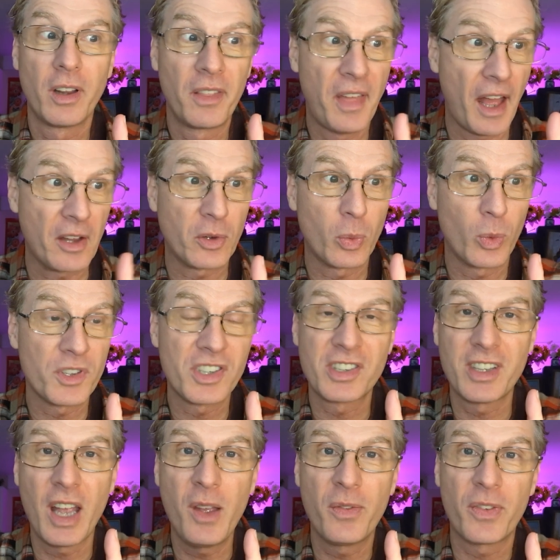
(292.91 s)
That's what's
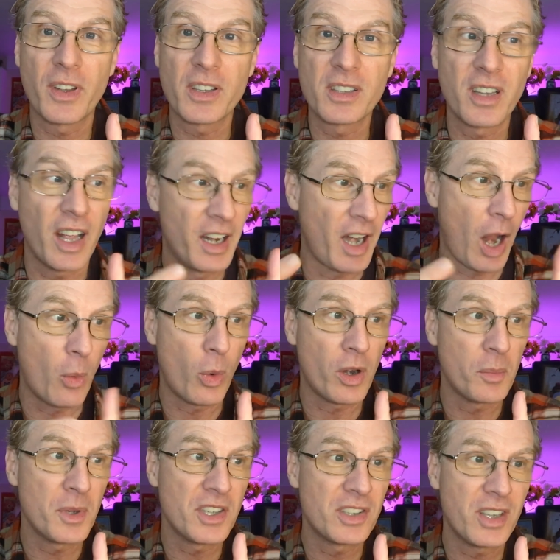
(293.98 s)
safest. And I want
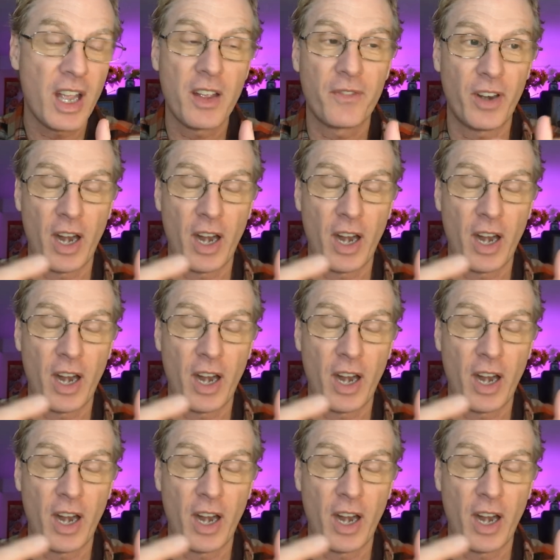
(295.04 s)
to be safe.